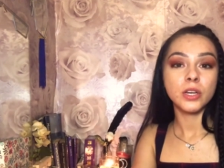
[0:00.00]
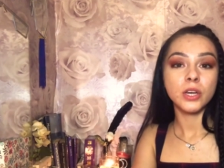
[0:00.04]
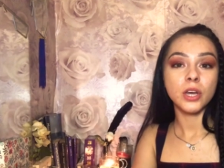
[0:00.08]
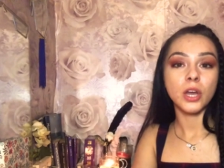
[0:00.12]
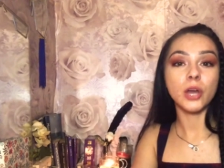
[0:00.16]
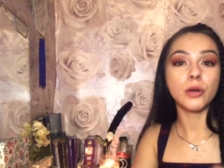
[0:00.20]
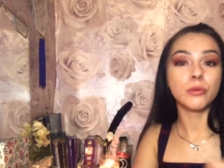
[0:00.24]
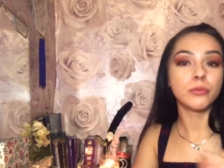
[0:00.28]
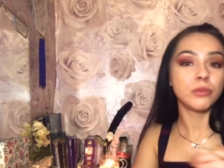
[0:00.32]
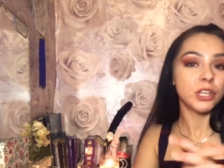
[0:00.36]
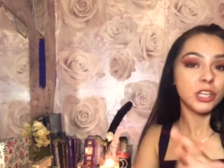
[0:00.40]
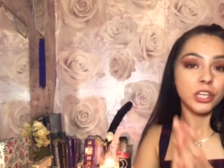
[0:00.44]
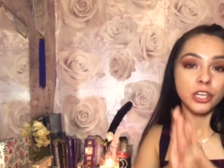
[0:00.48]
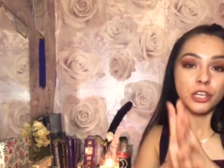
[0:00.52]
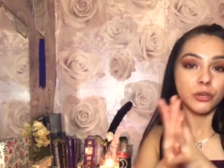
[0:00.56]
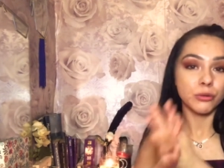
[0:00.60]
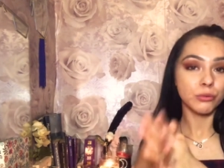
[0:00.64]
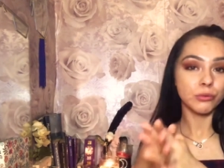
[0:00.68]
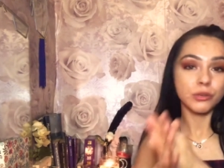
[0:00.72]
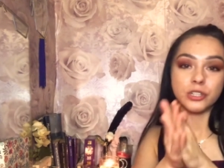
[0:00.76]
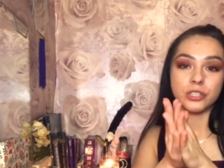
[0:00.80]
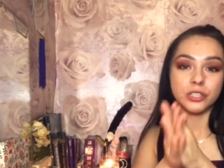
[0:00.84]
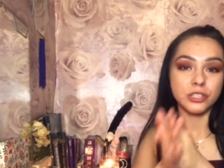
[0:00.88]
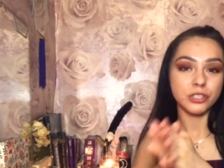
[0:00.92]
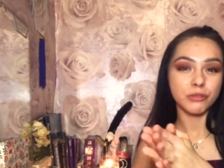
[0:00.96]
only you
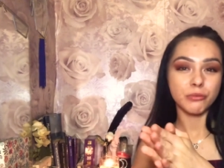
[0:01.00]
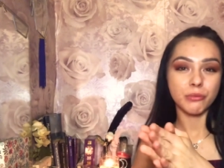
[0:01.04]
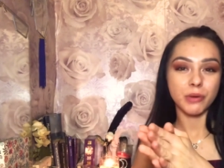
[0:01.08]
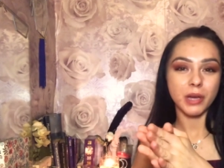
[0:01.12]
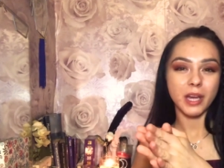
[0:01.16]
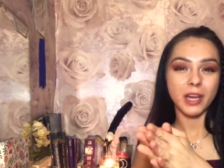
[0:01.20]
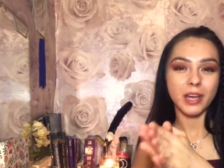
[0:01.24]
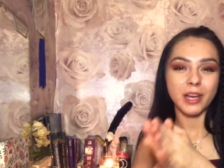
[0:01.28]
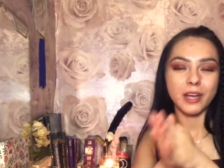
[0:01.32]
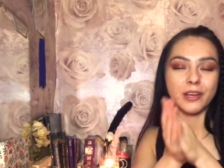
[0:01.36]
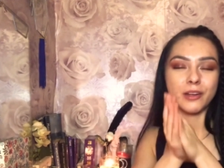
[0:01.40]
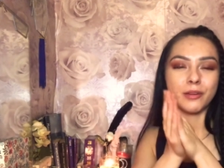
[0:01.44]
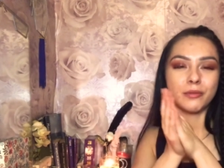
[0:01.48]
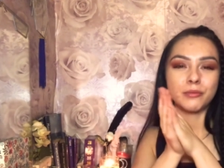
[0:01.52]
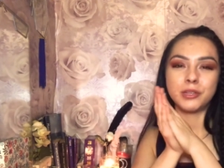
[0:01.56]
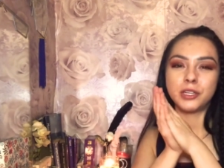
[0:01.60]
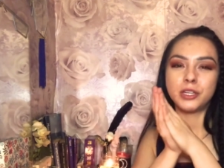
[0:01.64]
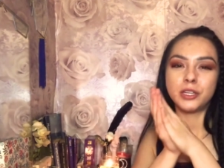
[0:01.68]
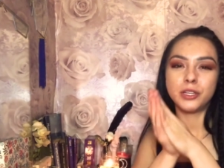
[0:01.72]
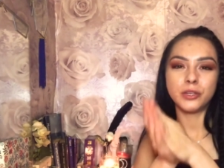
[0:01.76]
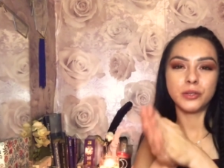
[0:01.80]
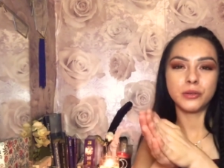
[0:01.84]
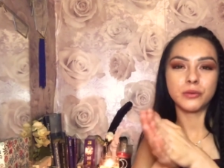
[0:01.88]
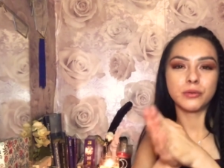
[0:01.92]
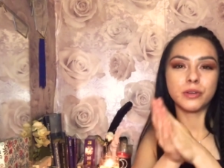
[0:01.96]
can do it, and only
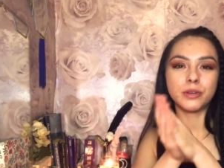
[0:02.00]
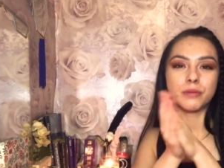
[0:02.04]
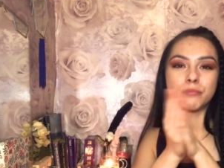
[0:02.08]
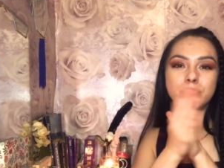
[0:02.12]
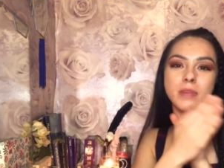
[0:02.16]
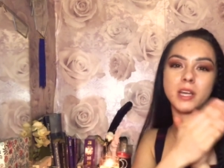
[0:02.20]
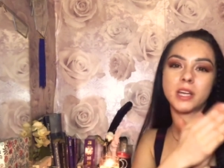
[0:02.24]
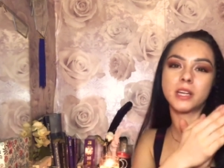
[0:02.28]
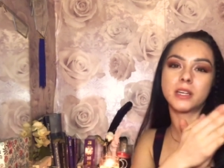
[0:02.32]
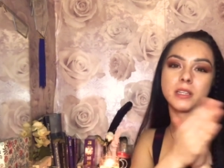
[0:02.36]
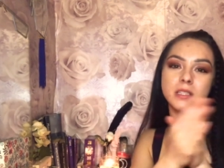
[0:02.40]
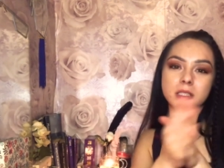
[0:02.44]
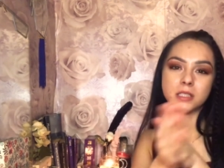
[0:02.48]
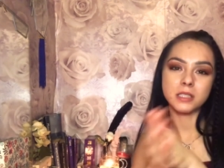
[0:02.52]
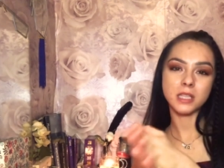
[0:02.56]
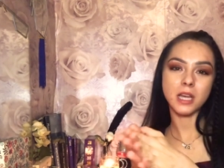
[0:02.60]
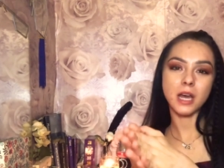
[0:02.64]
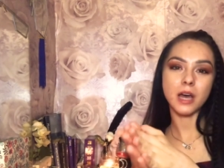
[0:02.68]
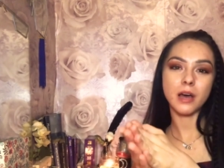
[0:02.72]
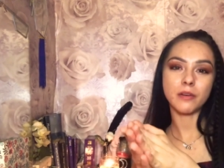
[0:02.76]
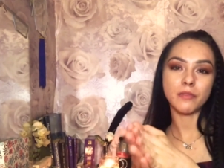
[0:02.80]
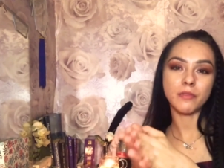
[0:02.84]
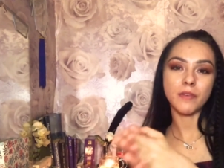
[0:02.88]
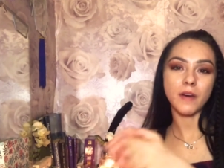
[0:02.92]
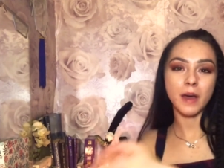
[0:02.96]
you can make
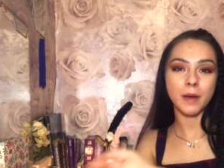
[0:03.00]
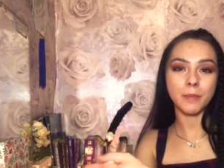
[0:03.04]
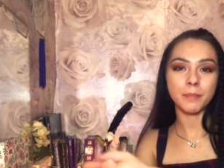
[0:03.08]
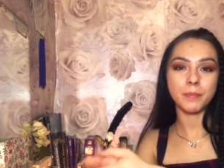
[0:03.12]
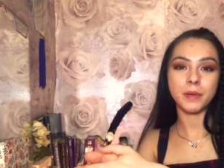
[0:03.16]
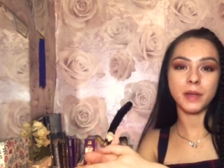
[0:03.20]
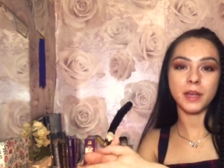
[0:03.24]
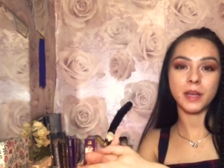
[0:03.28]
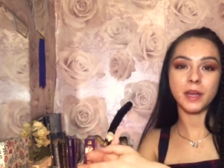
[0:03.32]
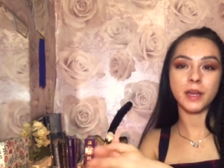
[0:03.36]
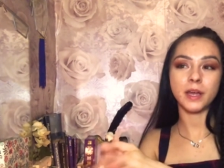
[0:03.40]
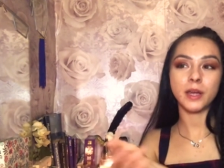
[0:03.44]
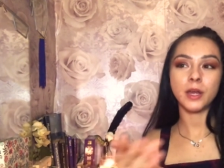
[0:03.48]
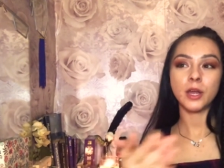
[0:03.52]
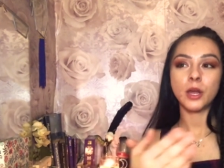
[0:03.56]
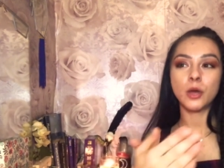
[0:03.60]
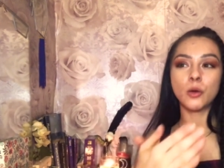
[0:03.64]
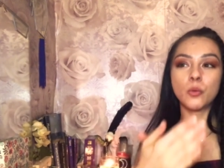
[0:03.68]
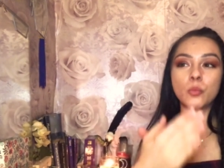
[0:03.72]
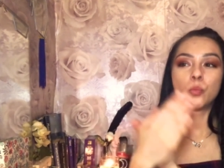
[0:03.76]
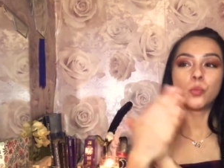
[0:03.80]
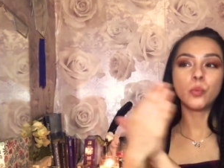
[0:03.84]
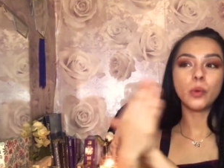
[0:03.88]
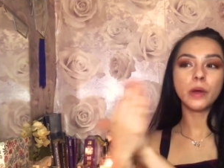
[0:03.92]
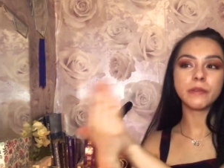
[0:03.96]
yourself happy
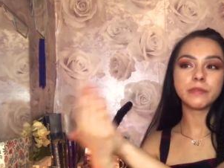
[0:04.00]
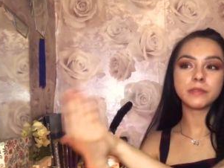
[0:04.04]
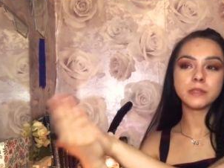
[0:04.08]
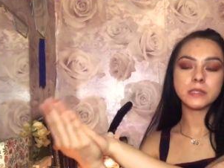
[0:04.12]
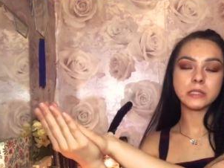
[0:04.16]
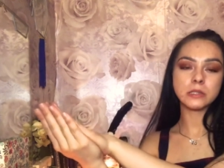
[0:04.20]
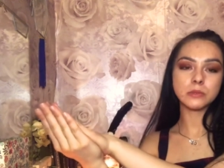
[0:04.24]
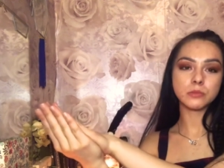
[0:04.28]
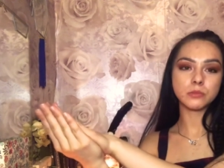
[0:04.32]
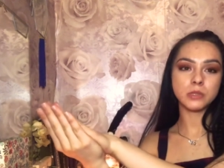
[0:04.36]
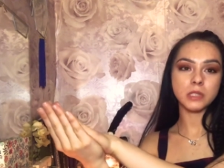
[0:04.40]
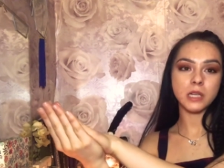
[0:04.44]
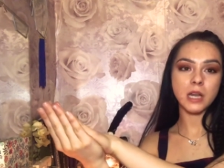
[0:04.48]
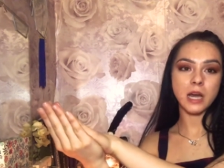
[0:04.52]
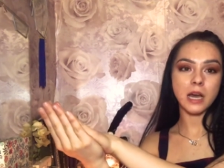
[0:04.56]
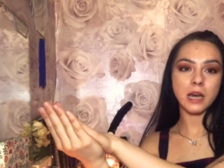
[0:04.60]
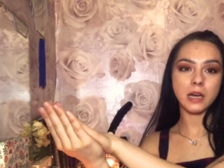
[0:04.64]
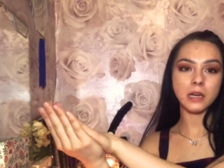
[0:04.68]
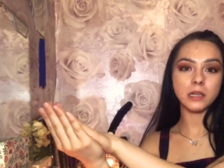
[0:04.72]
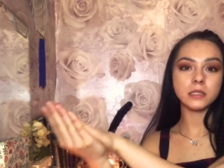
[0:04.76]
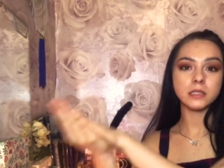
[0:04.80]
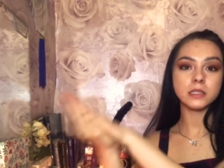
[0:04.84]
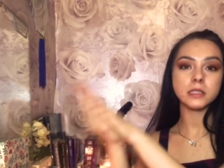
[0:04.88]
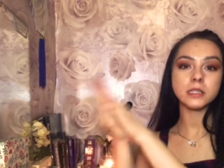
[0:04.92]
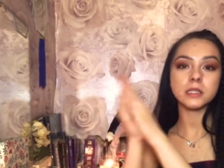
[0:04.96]
with someone
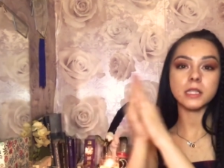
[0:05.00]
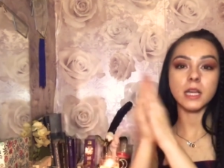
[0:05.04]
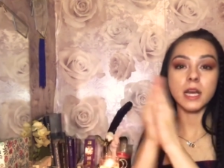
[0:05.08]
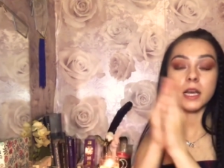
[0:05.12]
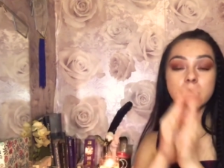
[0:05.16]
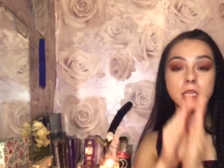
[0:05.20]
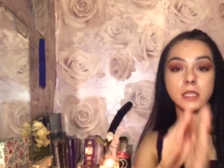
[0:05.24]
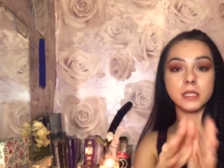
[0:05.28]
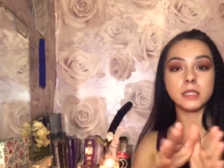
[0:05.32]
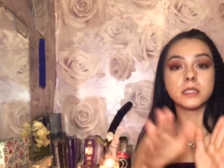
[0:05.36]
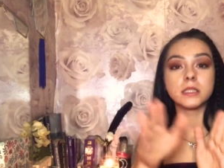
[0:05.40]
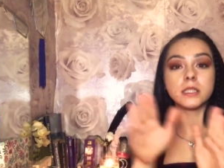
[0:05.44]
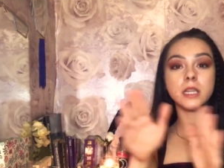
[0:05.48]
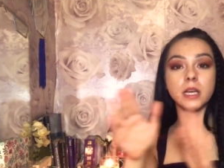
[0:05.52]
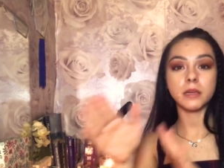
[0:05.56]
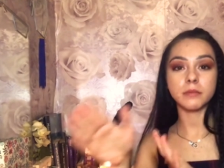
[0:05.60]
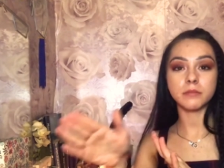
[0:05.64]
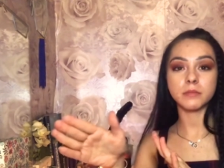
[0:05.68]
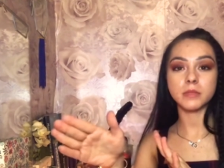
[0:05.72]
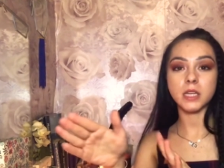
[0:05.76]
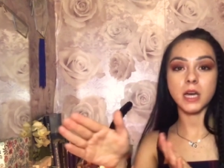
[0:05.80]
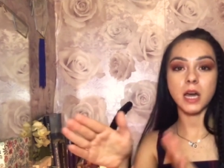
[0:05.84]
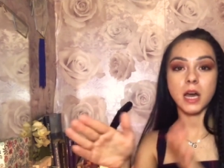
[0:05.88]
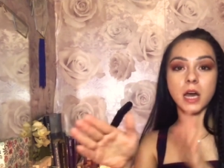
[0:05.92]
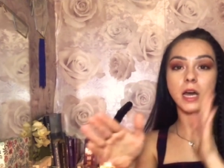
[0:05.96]
else at the same
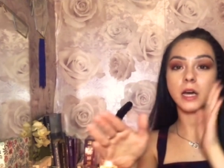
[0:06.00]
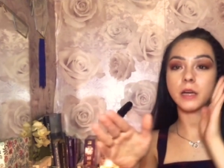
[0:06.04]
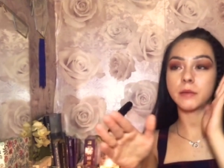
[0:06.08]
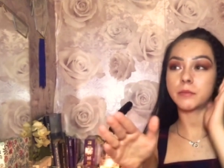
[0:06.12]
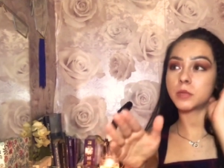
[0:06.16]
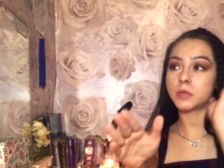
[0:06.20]
time.